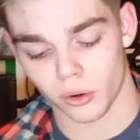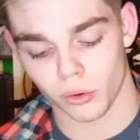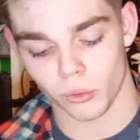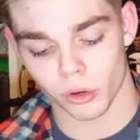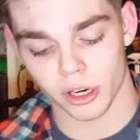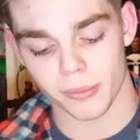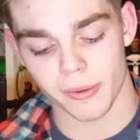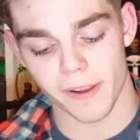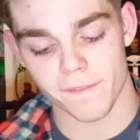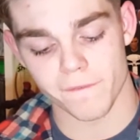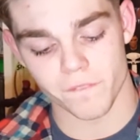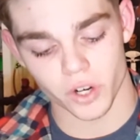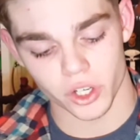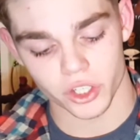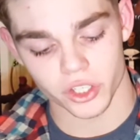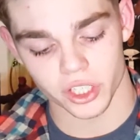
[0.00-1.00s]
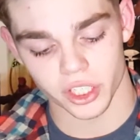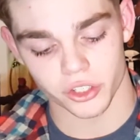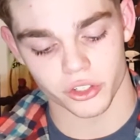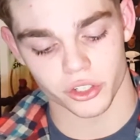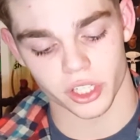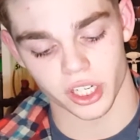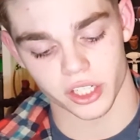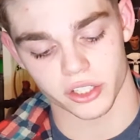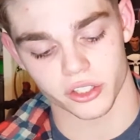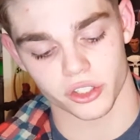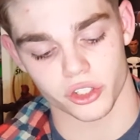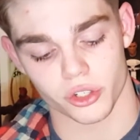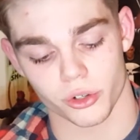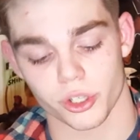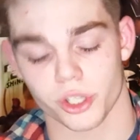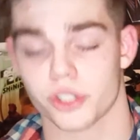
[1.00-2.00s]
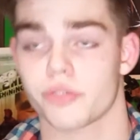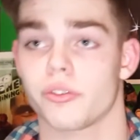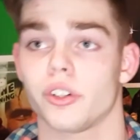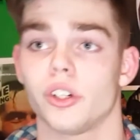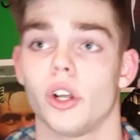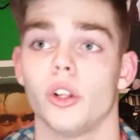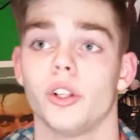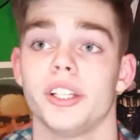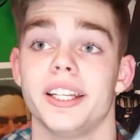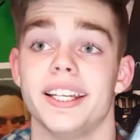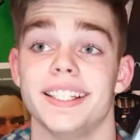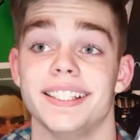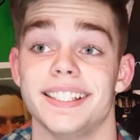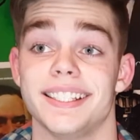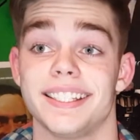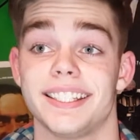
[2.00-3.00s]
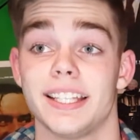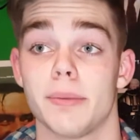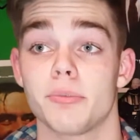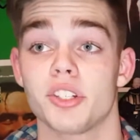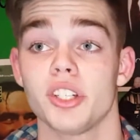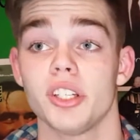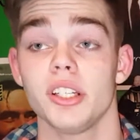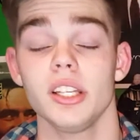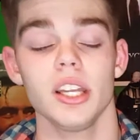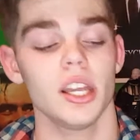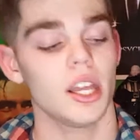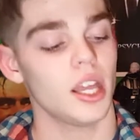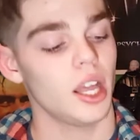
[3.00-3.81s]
one of my first introductions to Christopher Nolan, Inception.